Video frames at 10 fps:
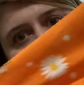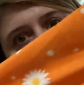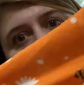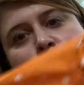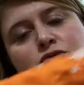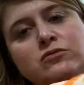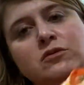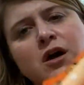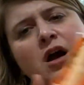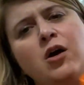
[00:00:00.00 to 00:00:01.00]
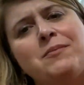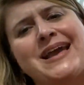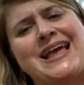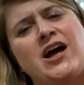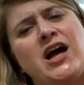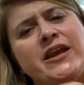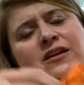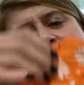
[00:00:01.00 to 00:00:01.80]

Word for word: Would you look? Oh my God.